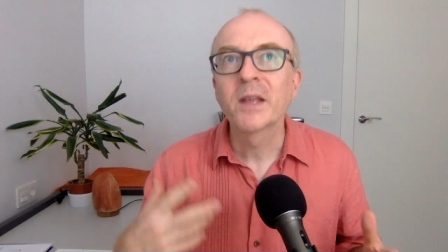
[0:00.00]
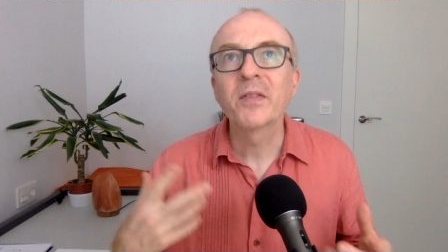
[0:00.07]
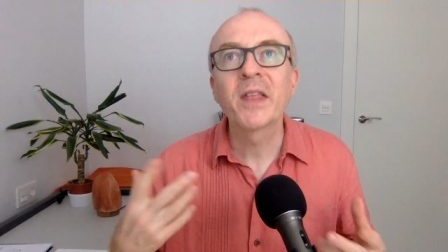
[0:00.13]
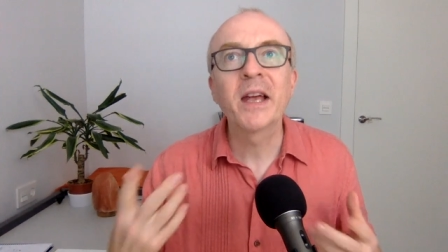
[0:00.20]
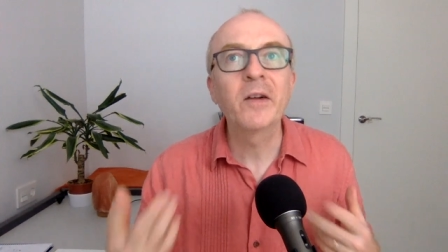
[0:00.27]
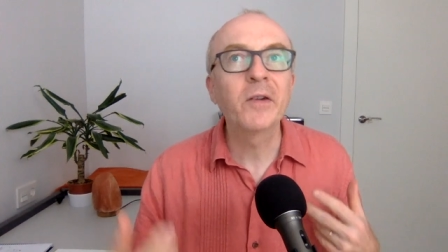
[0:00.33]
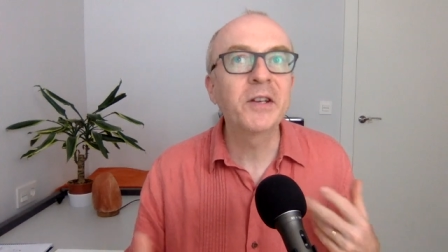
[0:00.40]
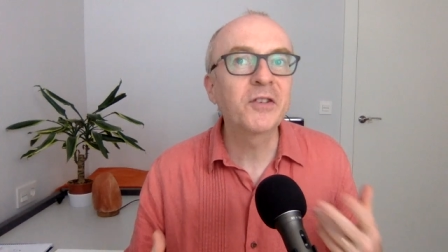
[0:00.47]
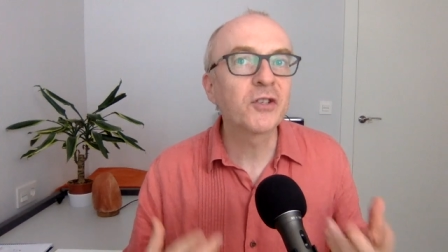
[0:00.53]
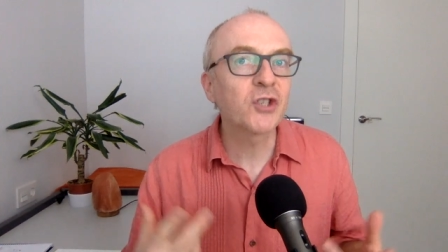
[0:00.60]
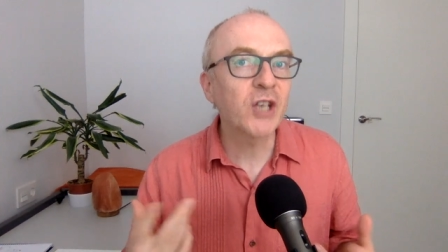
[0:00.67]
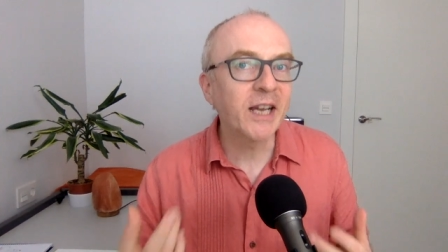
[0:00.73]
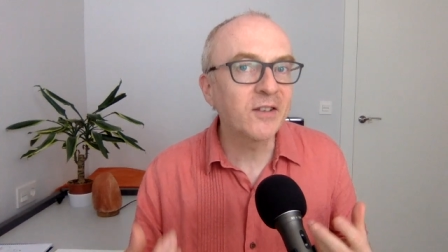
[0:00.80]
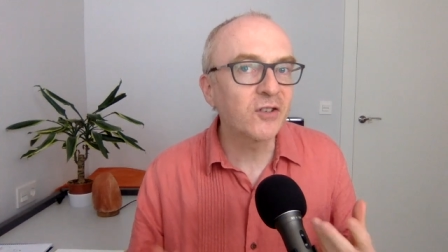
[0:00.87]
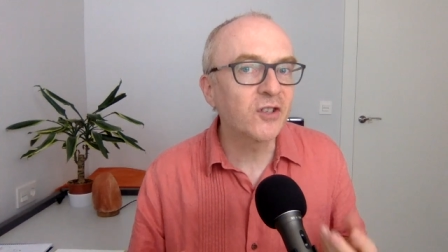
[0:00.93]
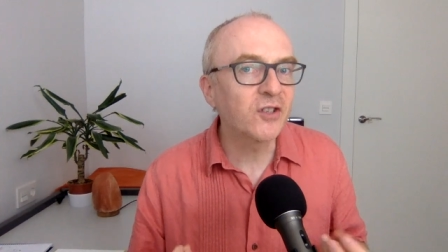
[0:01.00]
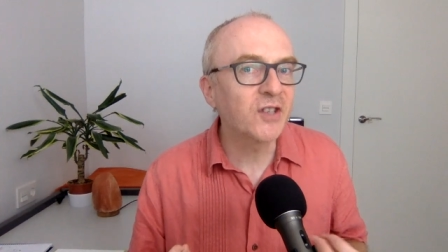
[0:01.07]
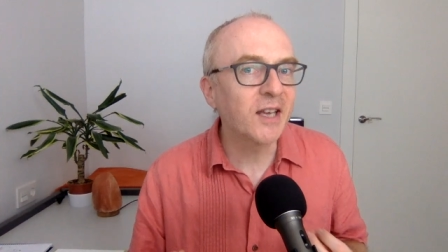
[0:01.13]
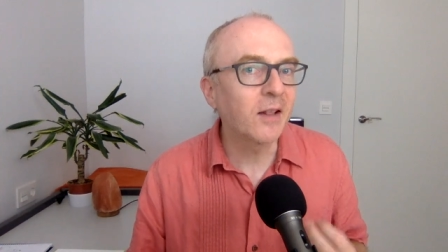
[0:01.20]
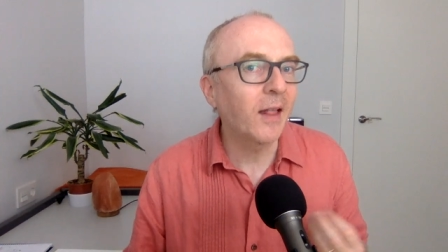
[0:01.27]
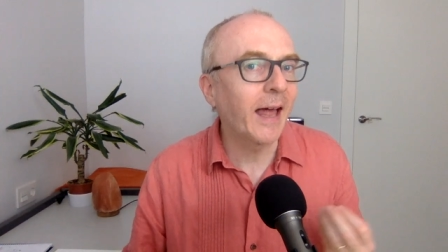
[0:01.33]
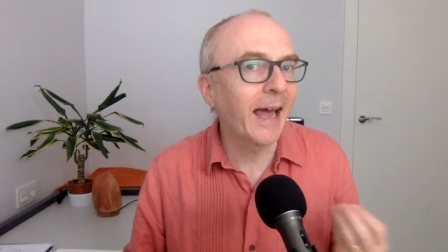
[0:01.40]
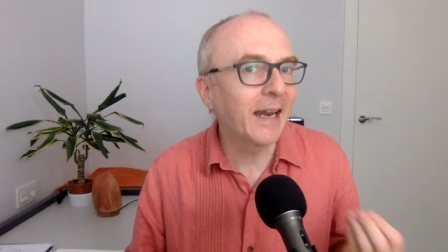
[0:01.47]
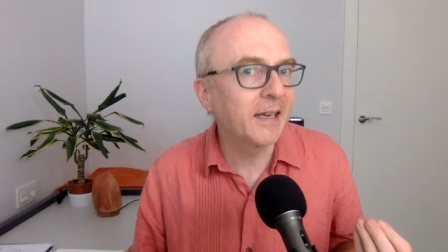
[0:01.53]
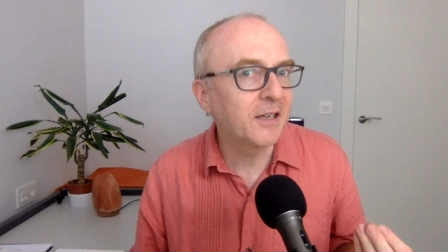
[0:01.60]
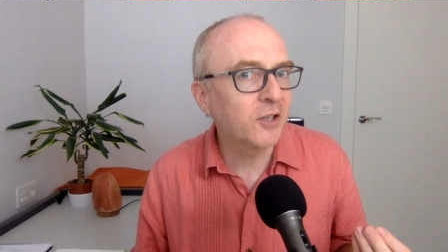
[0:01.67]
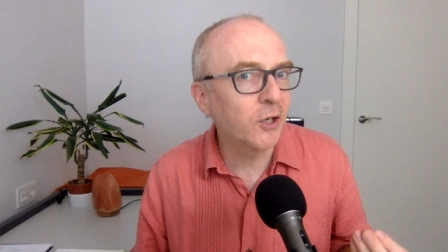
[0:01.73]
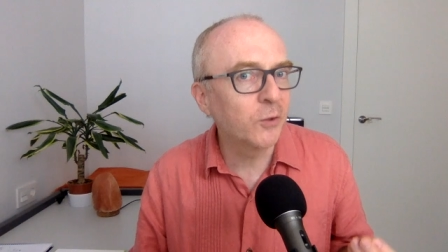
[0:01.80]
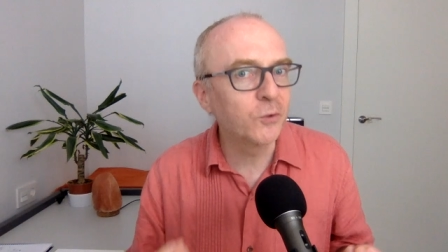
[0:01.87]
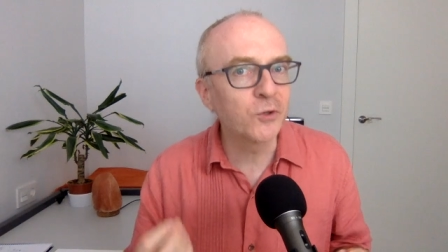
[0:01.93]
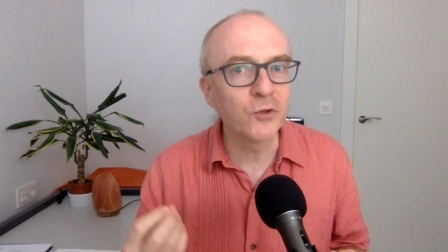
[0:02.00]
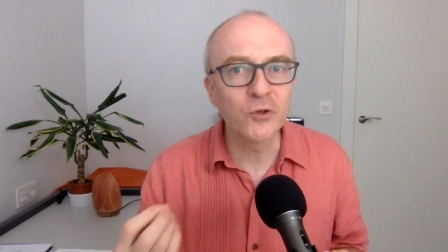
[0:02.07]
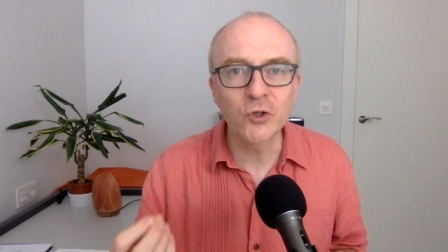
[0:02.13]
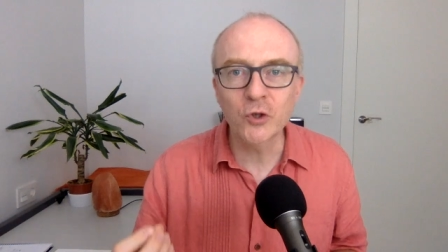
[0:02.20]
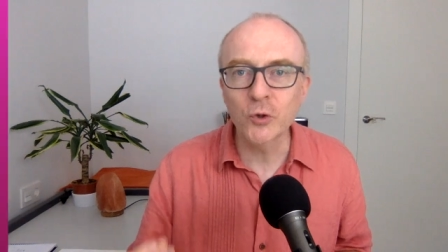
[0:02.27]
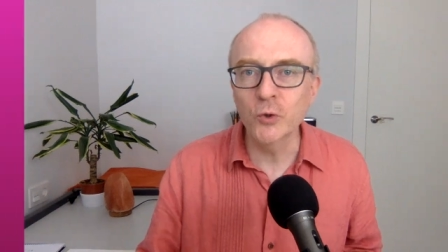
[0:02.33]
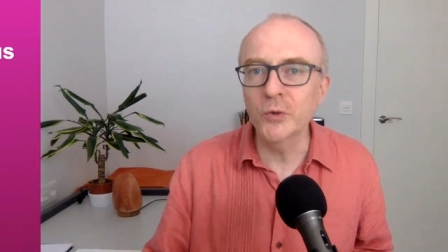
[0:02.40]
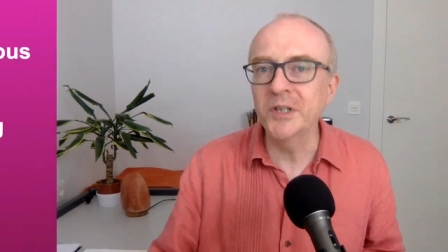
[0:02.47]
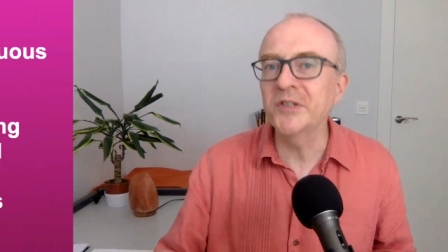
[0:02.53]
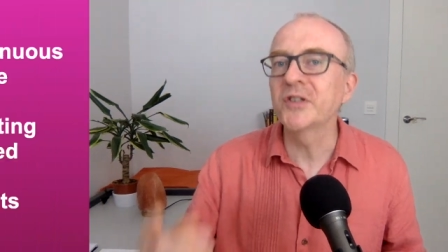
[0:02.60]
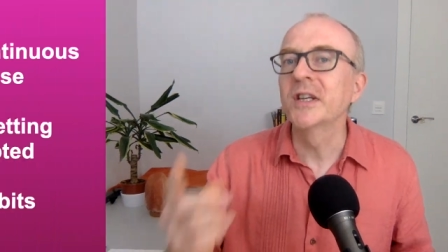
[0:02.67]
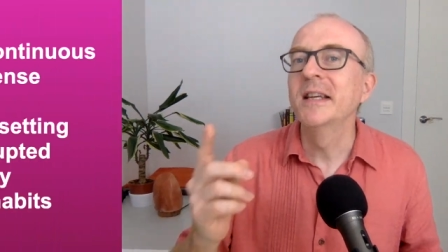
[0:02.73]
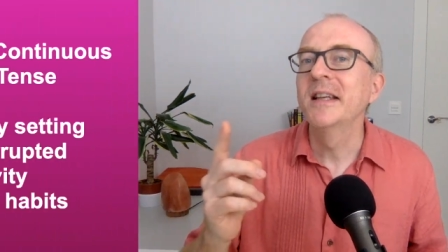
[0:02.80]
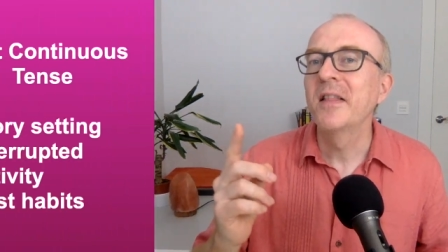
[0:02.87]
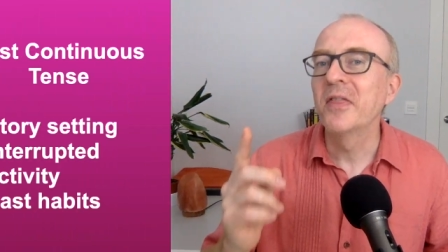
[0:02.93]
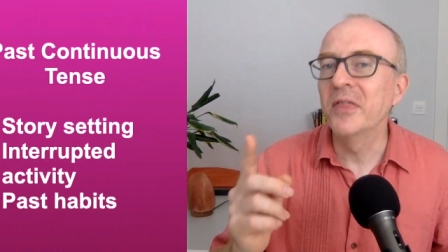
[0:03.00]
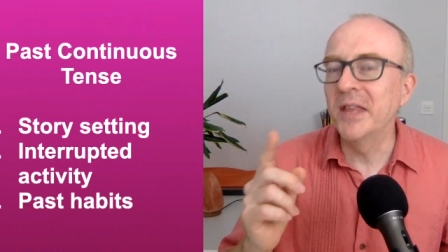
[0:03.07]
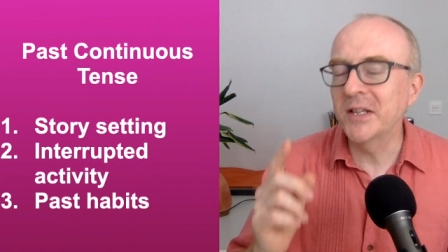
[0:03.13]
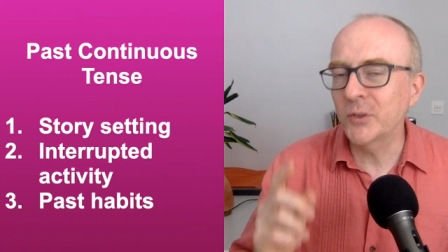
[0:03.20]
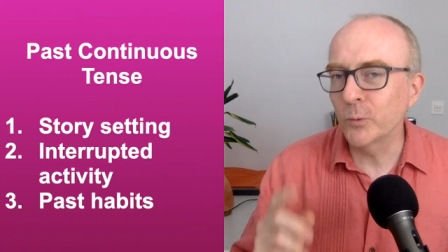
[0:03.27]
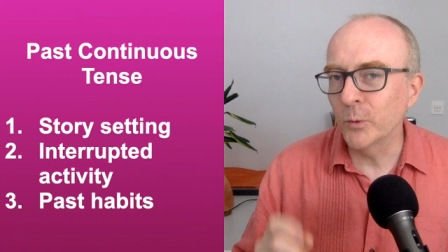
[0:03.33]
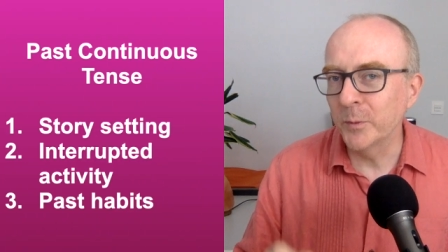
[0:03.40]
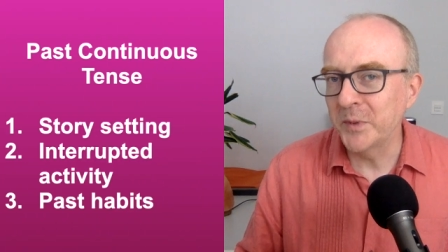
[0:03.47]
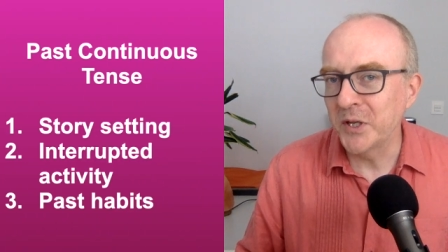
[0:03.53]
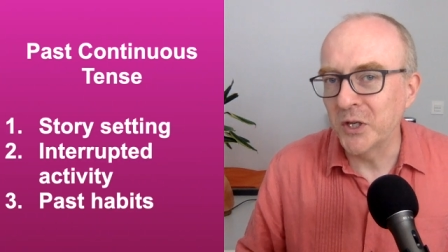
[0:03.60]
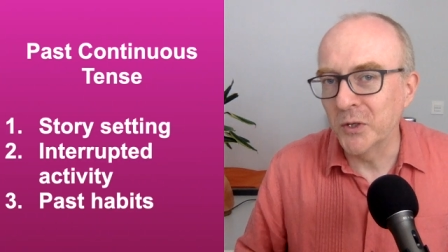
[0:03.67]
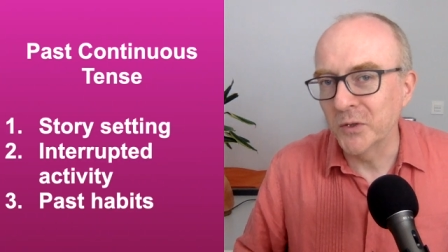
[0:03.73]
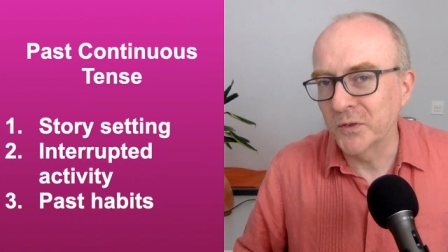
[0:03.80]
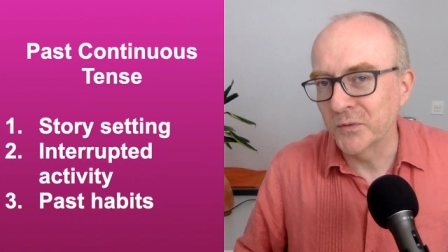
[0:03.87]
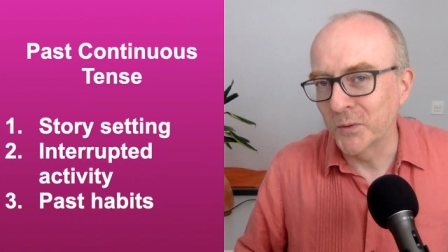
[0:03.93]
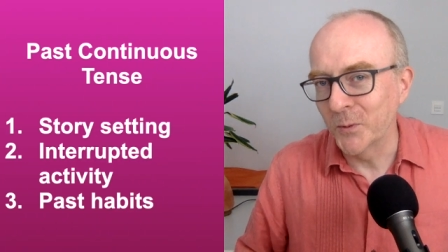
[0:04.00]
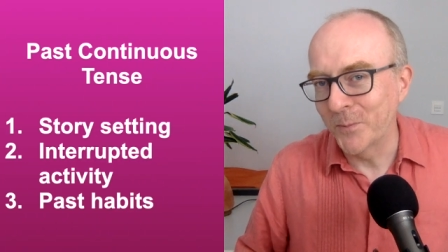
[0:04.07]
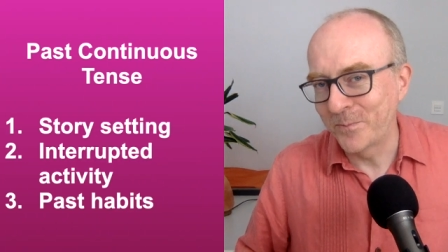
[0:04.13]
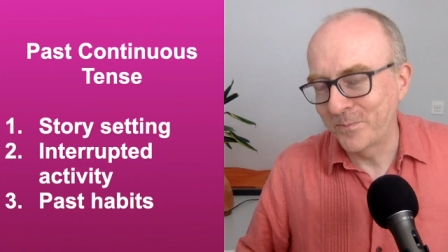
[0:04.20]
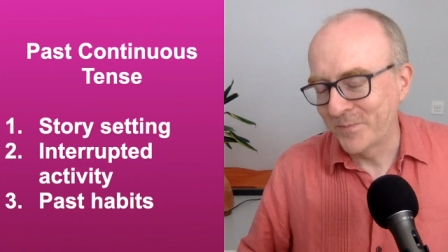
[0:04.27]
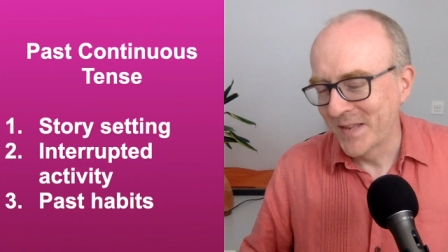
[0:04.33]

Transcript: there is a chance to tell anecdotes and stories. This will be useful.